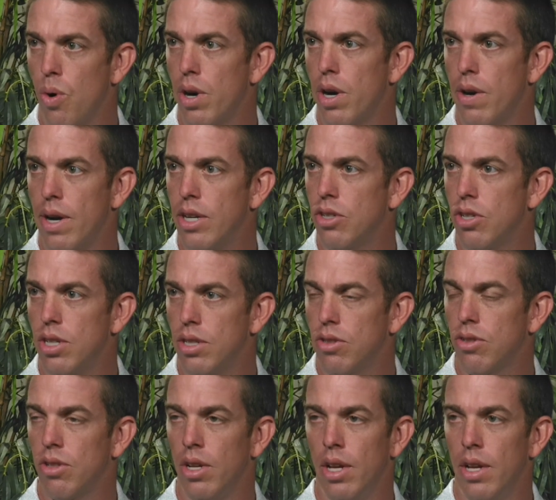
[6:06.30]
aeration,
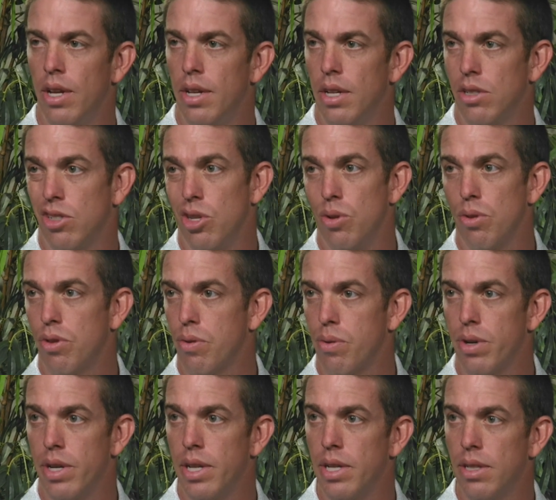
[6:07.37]
it's
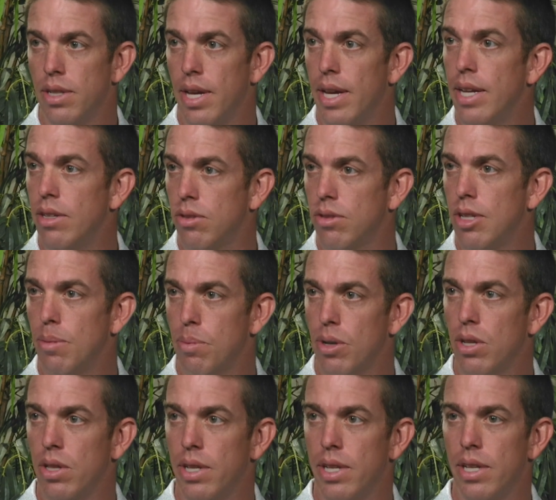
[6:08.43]
2-3 days
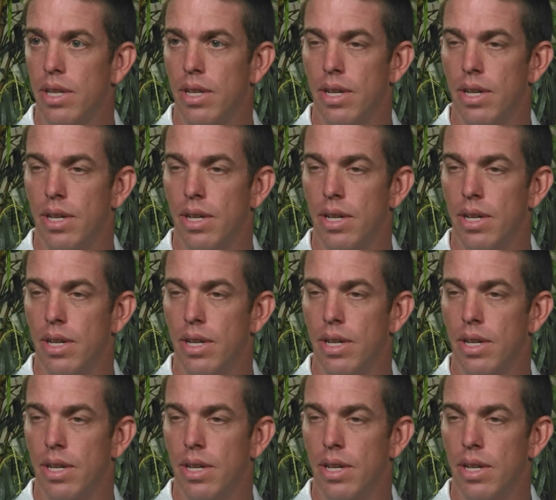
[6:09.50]
typically.